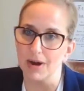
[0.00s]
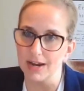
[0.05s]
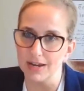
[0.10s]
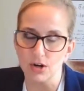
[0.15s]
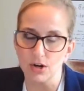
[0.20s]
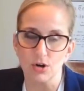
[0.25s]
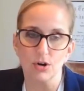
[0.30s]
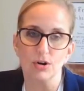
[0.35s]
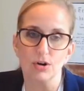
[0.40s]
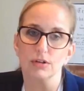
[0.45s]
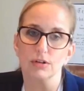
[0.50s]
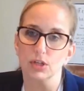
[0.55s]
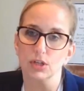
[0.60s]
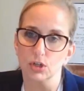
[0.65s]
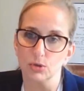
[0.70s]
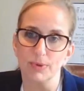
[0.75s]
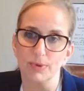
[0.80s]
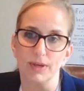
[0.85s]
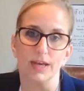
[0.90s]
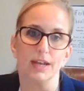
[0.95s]
It might hurt a
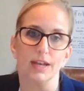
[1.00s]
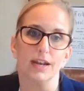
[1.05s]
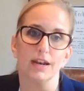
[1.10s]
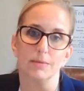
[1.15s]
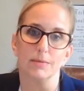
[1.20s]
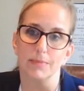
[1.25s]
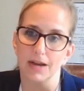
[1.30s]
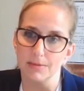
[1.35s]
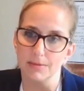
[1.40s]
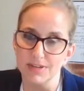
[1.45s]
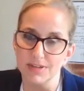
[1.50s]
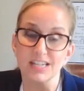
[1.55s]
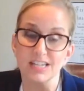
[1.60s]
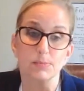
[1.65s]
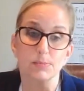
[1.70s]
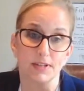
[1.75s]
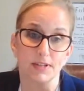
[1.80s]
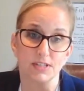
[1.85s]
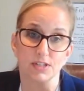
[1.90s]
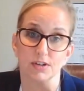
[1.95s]
little bit and it might be
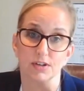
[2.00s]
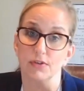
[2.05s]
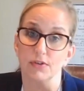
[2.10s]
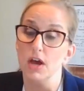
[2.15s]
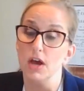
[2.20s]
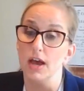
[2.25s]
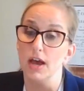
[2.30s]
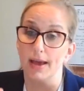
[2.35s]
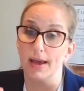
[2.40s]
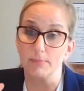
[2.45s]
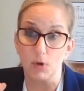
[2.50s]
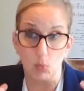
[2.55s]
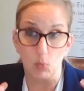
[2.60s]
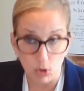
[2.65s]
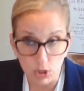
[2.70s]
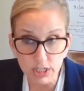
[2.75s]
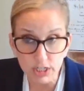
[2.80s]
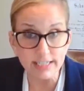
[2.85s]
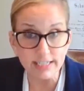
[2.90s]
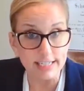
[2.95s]
expensive, but
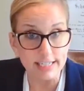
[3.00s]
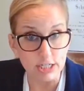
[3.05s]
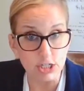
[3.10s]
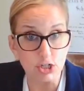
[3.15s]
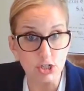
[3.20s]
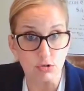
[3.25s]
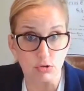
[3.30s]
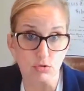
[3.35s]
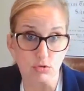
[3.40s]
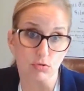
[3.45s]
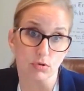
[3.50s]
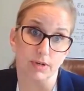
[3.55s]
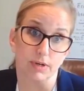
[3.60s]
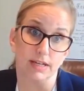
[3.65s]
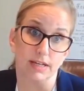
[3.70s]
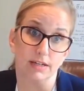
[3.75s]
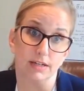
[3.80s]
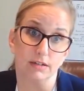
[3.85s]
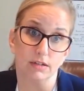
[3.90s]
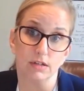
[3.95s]
we're going to get you through
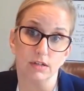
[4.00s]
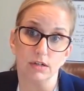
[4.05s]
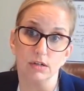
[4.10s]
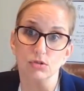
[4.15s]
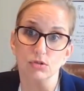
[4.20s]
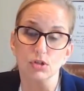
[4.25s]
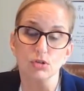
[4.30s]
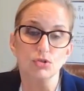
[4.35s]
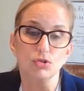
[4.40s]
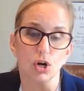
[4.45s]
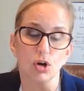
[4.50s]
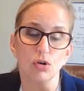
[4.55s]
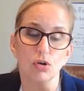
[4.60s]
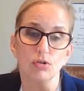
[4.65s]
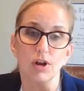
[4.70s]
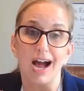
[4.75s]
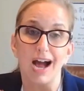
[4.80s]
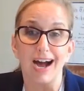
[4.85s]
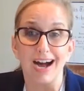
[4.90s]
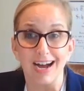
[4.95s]
it. So
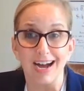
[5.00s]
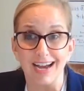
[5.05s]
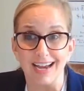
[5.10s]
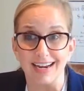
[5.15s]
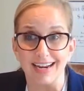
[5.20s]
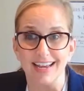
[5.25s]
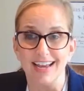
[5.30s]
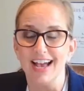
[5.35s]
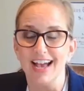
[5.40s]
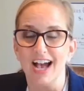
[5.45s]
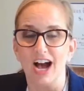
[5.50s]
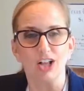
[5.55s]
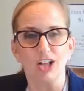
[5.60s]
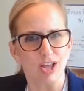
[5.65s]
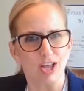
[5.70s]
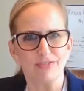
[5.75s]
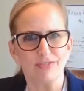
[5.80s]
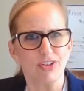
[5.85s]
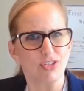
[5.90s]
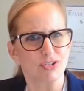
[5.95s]
don't hide. A
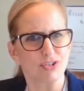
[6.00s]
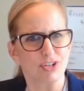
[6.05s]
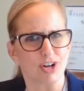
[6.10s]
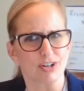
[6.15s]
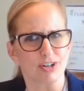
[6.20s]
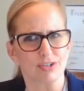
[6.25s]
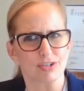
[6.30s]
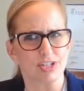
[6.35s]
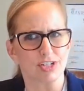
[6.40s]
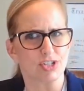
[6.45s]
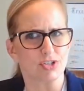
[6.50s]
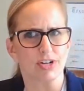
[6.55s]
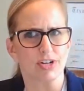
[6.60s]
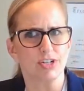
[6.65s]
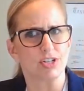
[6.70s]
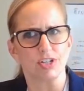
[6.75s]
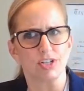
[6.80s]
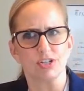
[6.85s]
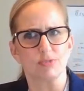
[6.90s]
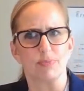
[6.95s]
lot of other doctors, it's
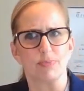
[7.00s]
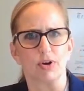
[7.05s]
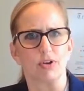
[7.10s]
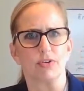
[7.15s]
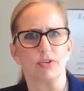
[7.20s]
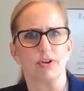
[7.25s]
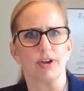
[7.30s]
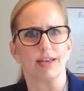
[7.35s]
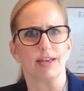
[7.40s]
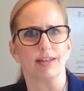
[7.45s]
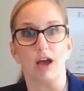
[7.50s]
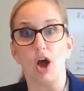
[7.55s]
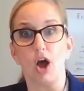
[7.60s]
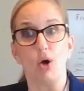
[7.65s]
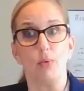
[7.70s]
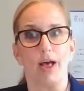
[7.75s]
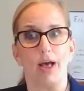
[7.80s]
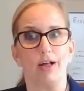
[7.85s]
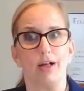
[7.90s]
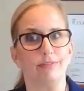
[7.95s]
strange, they just bury their head.
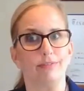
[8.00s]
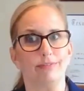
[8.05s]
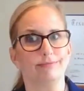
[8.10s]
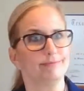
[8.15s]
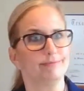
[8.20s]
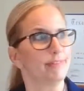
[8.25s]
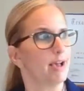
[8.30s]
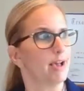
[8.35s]
Oh, well,